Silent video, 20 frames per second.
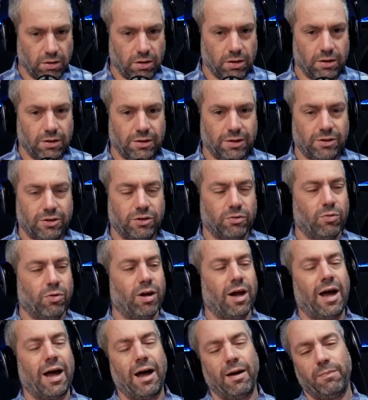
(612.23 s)
this is
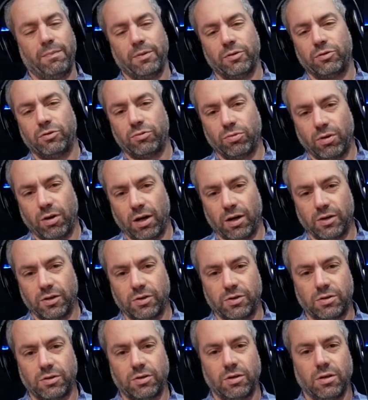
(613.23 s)
what happens to
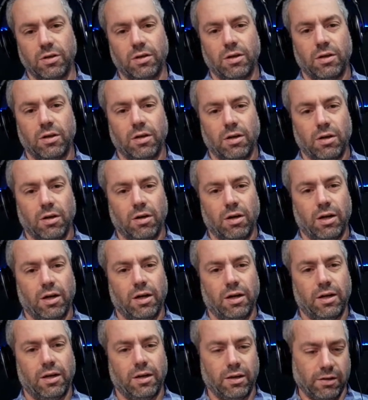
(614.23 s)
us
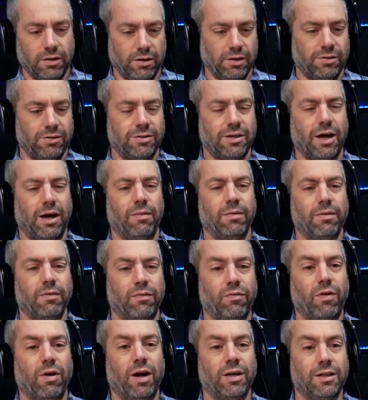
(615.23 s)
this coming
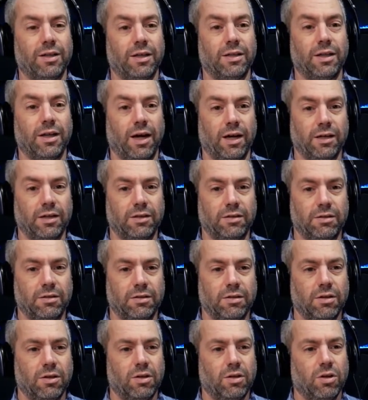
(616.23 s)
Friday night.
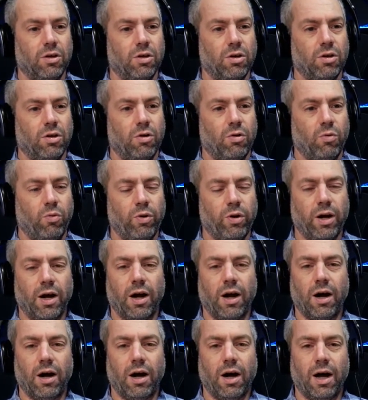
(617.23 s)
We
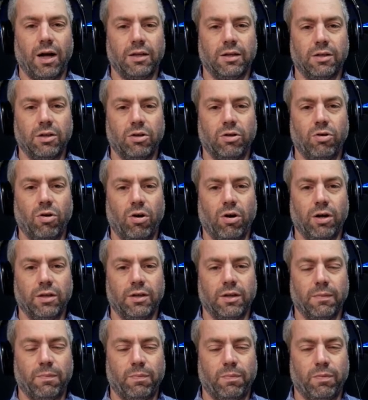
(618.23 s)
are
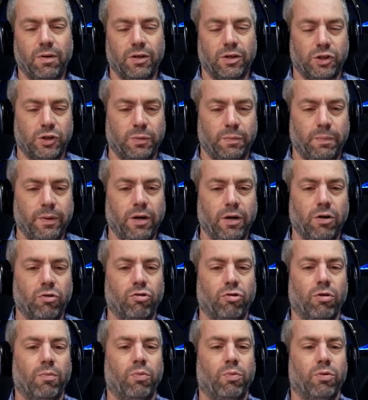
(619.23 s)
undergoing a
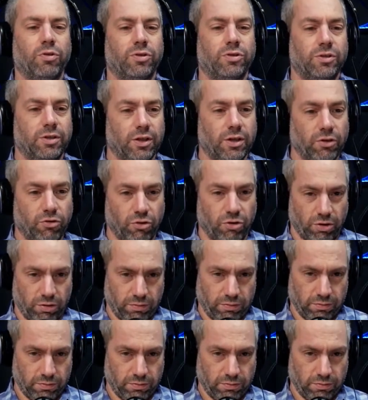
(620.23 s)
spiritual procedure